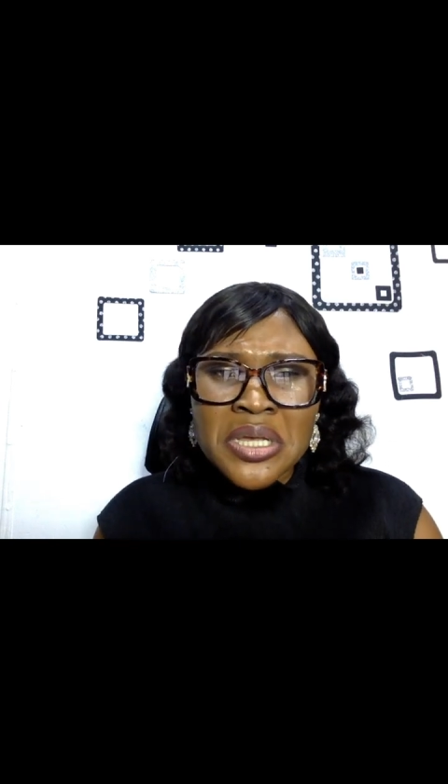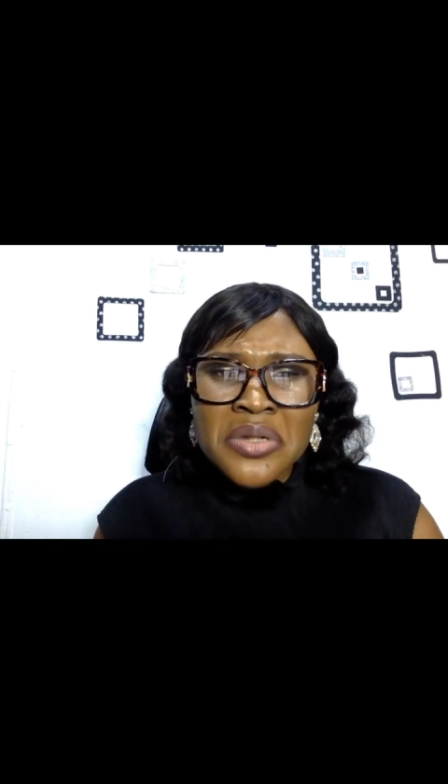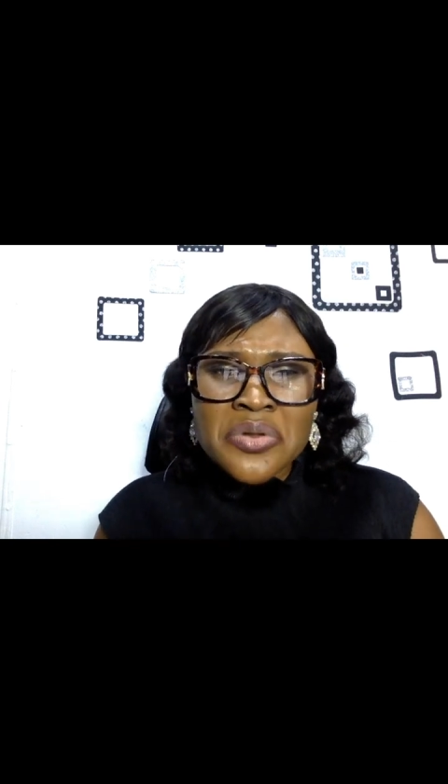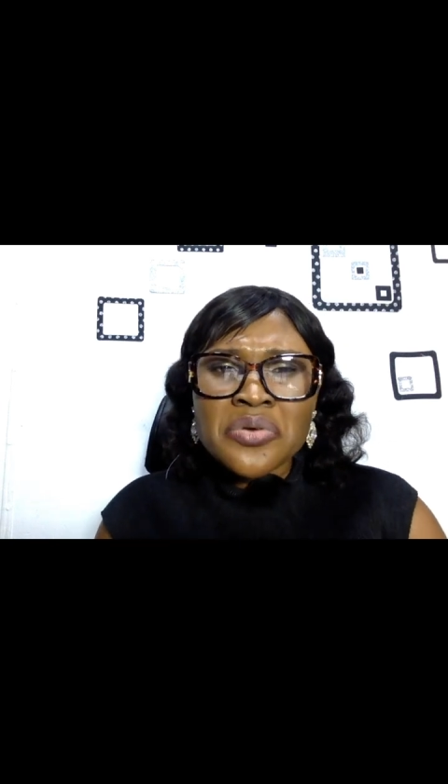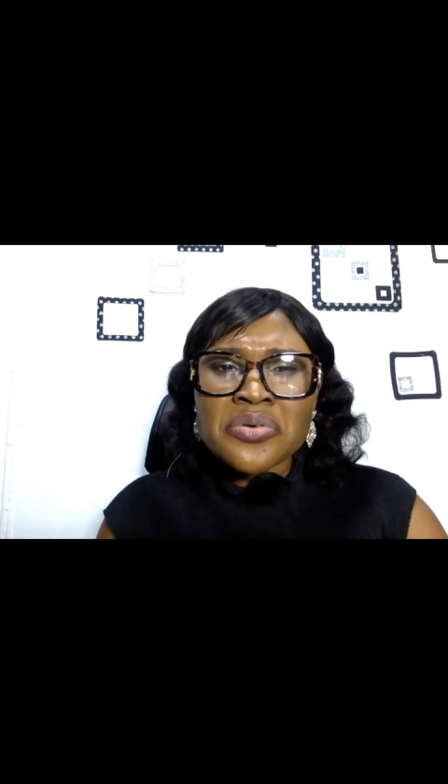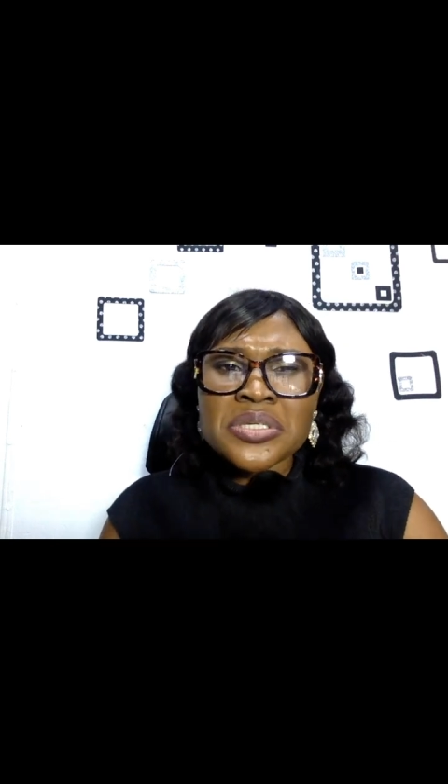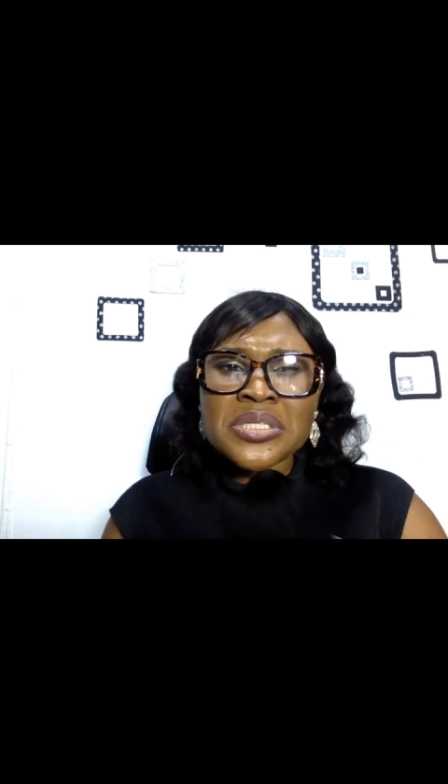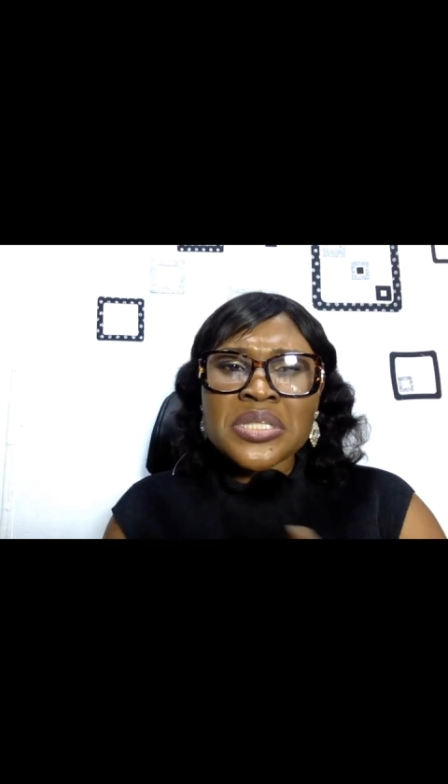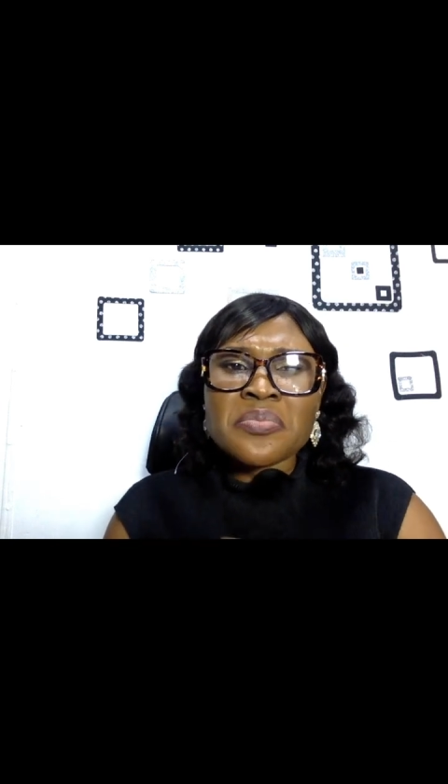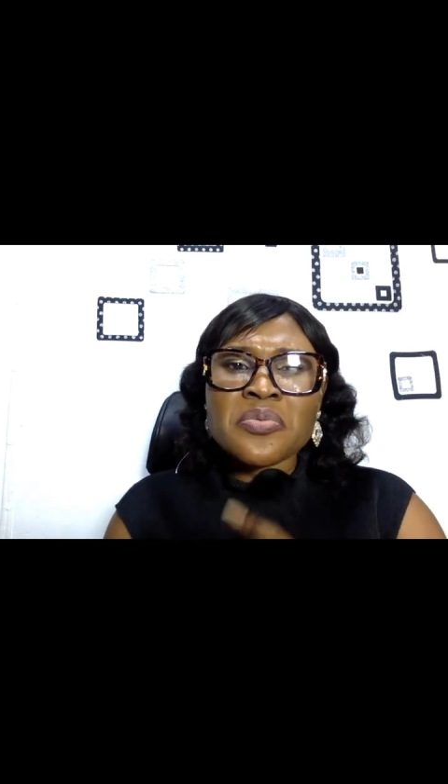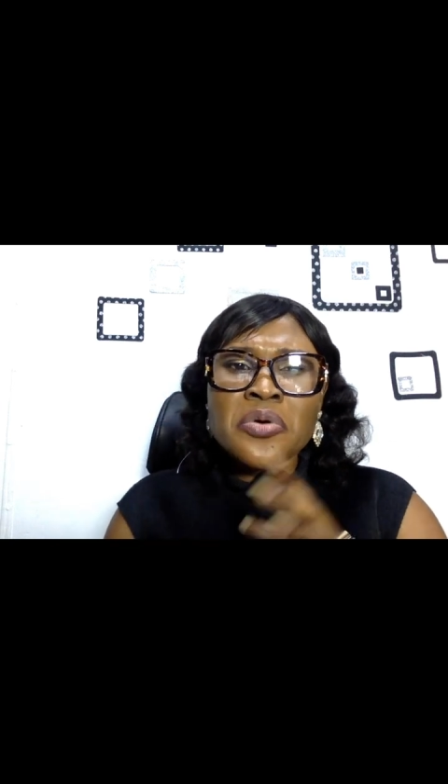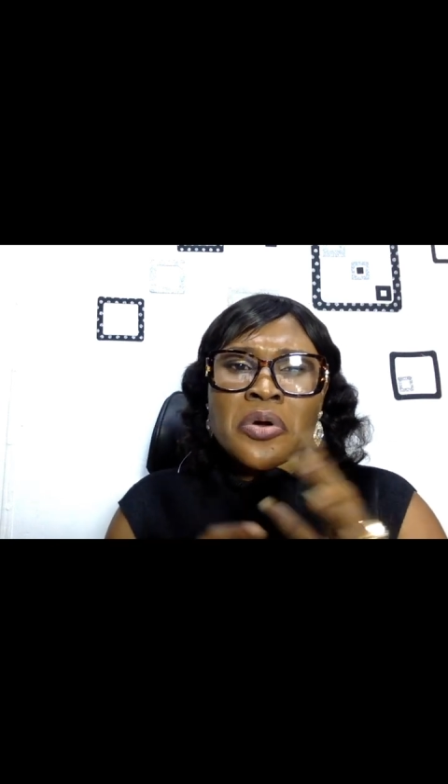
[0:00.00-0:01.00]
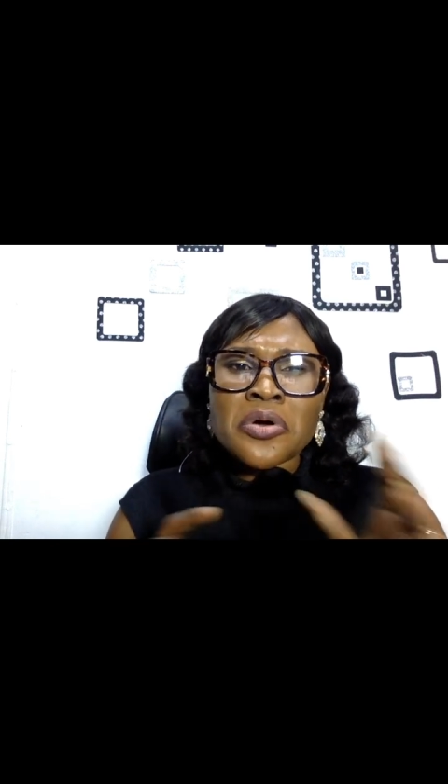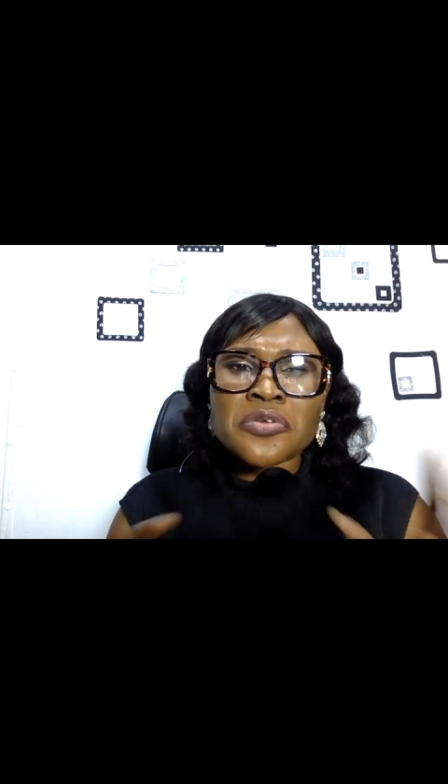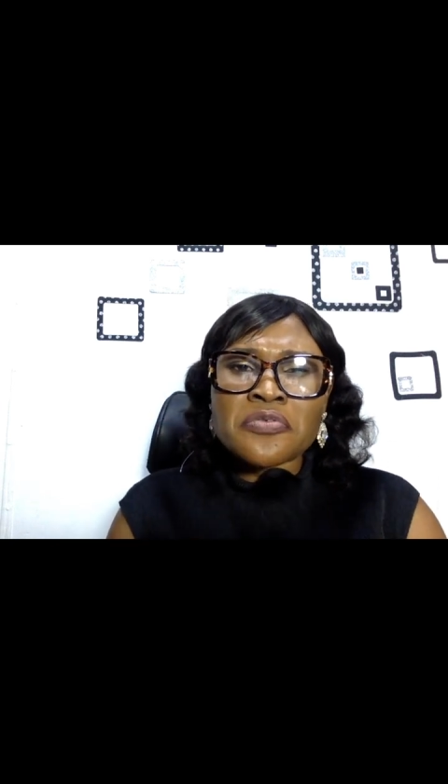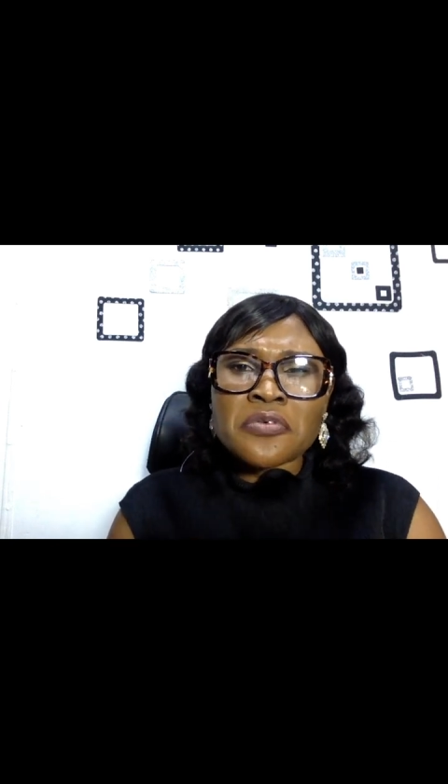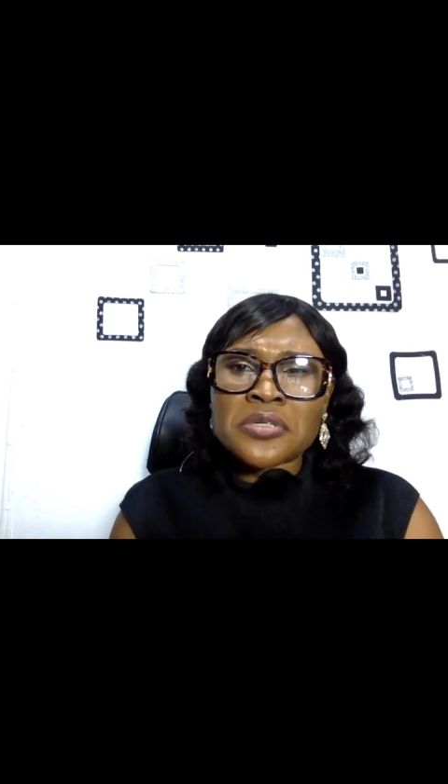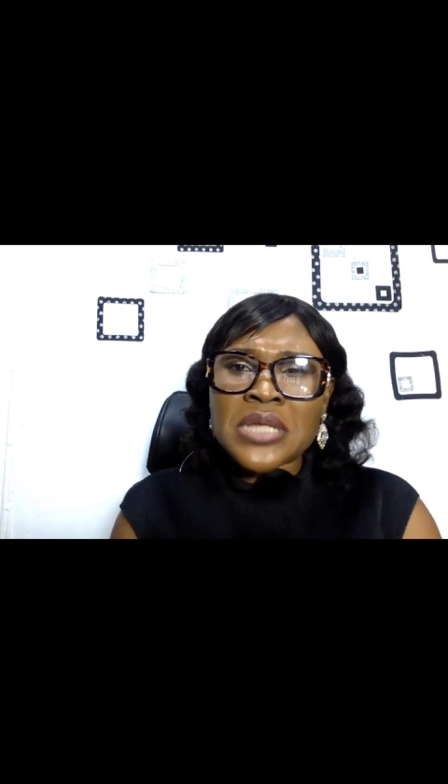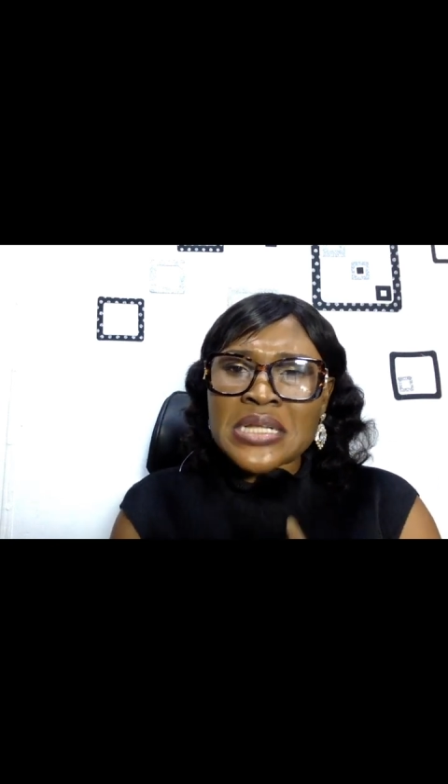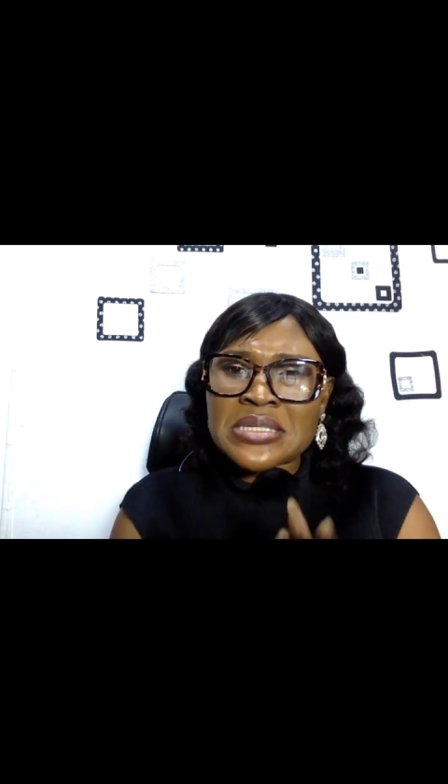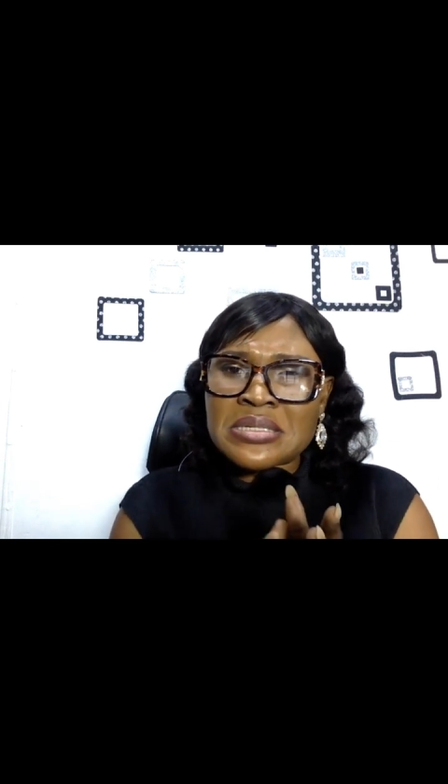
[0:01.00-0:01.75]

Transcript: no reasonable cause for that